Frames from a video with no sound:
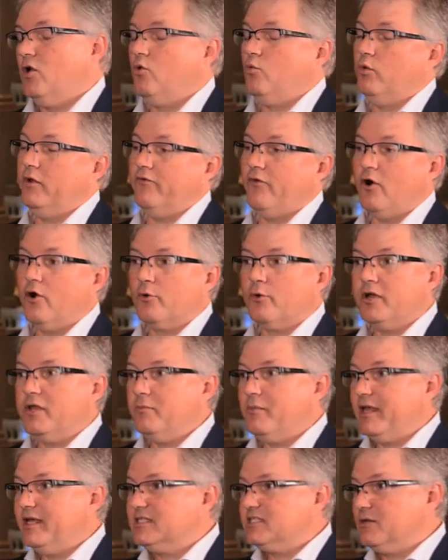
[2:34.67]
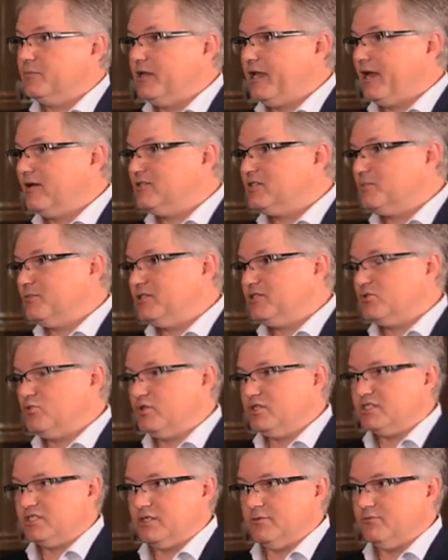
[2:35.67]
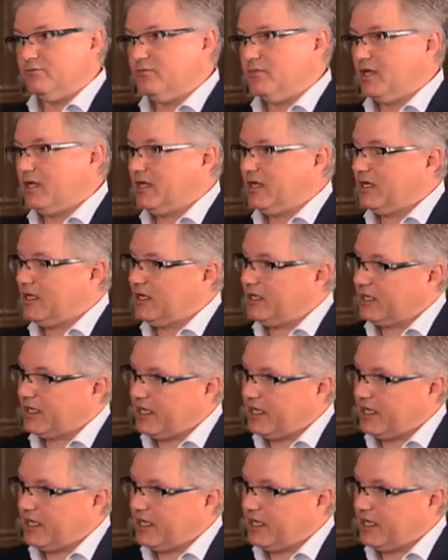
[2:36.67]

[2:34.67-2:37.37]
We've already made some announcements with some uh,